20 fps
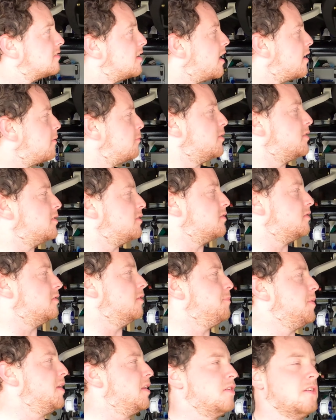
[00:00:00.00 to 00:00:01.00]
setup, which is
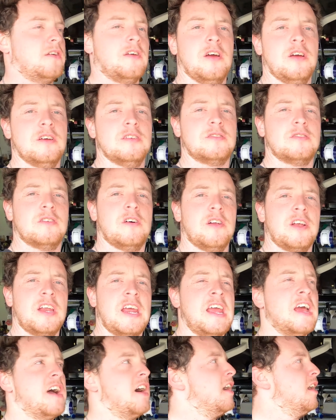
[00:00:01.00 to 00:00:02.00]
the bit that goes on
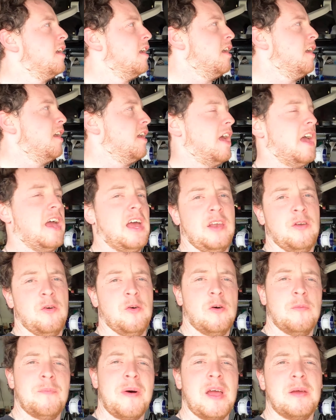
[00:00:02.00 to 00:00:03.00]
here, and
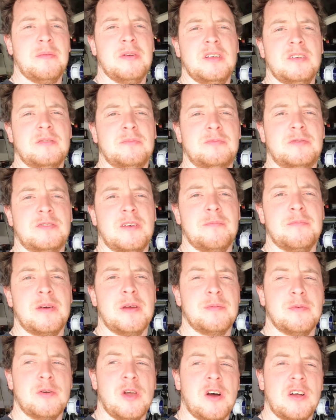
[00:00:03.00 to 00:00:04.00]
or maybe some
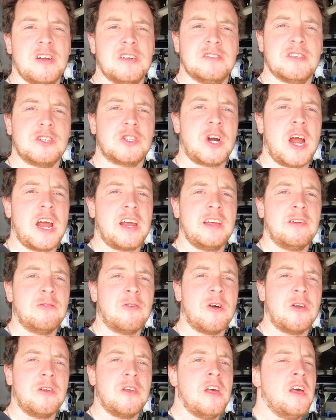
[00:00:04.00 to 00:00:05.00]
people know it as a tracking
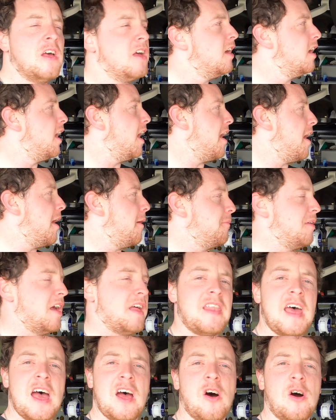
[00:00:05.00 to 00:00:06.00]
rod,
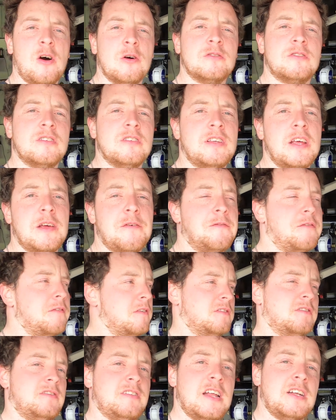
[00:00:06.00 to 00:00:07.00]
and that holds the diff
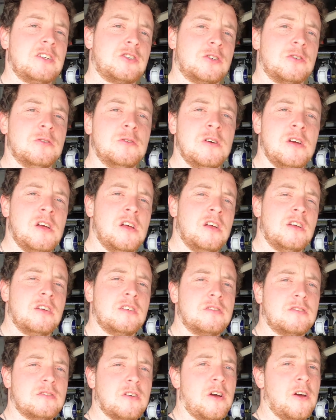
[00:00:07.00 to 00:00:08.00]
central
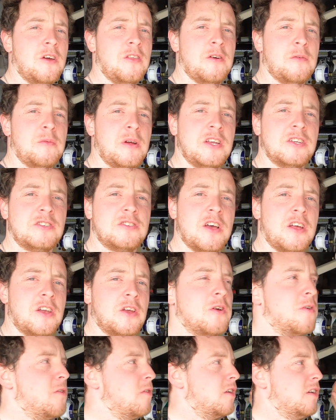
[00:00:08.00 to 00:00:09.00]
so that when you turn a
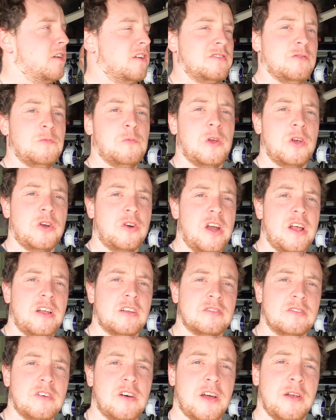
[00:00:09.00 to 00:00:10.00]
corner it doesn't wander out
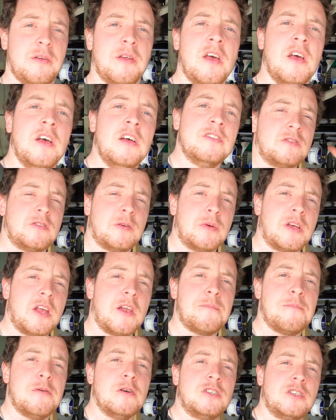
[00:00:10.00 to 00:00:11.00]
the side. So we're going
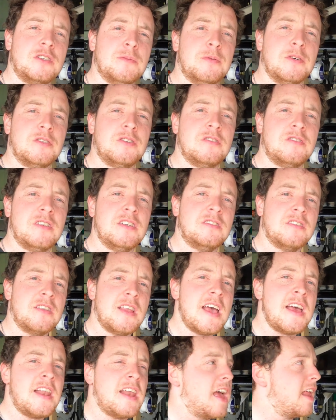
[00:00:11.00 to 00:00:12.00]
to push the bushes into
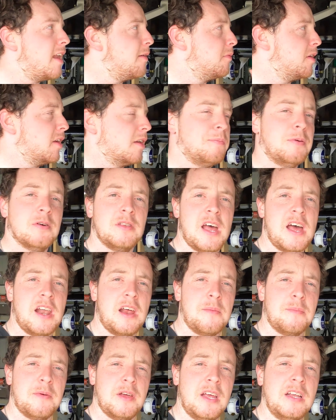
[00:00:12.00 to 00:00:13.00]
that, and then we're going to put that
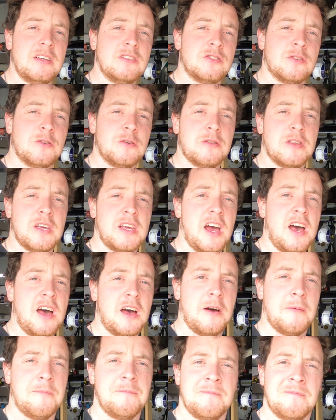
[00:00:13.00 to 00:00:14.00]
up into the
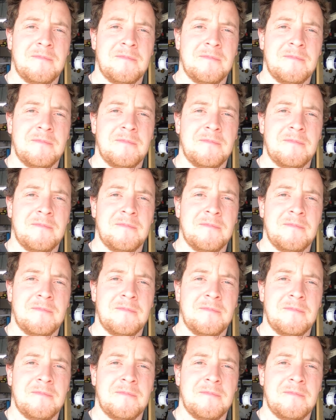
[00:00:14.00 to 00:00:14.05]
car.